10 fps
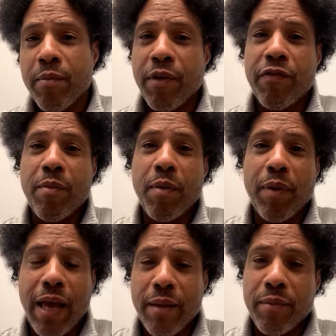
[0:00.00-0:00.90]
But from a
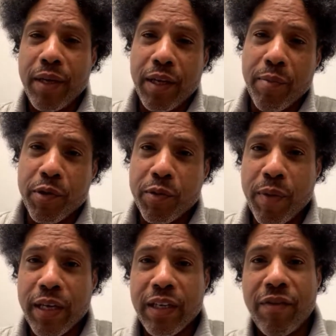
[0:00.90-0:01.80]
black media
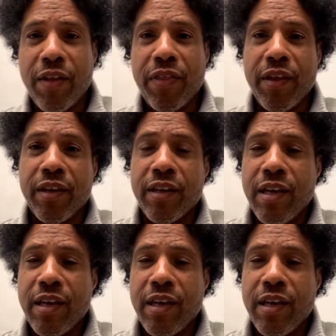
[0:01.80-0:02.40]
perspective, I think,